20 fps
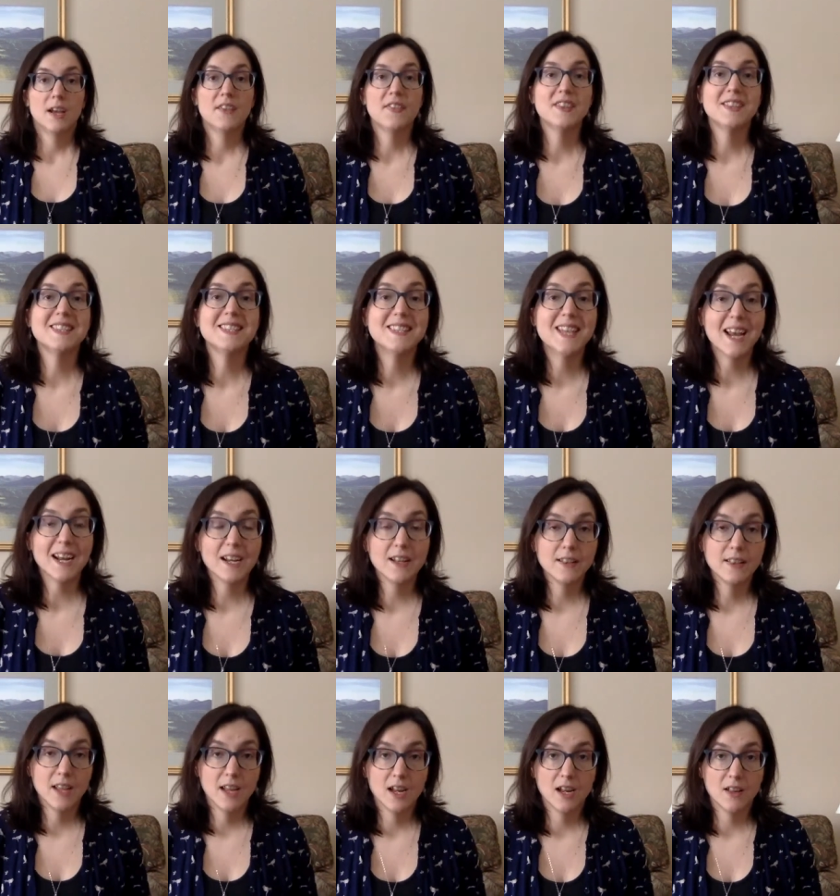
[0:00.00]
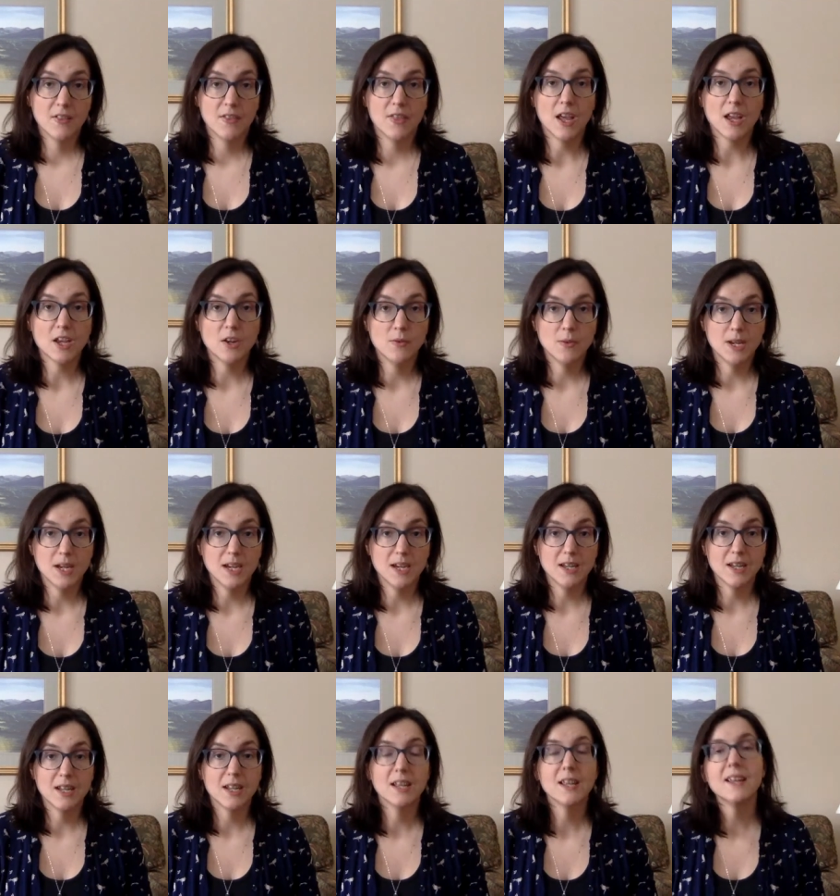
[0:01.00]
The second thing that you
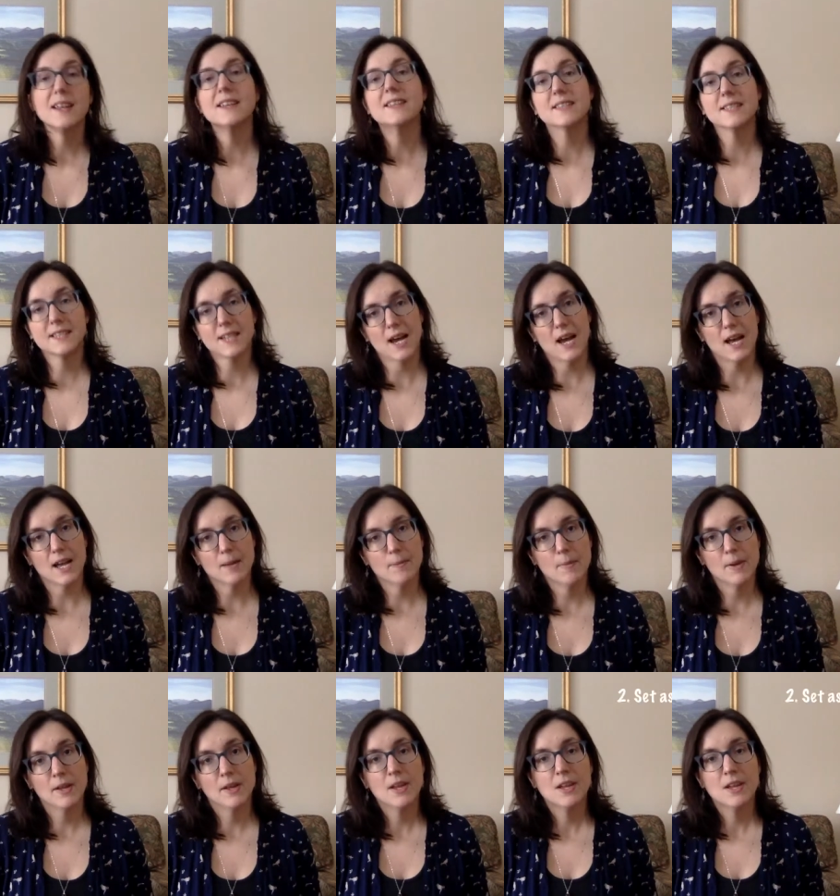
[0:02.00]
need is time.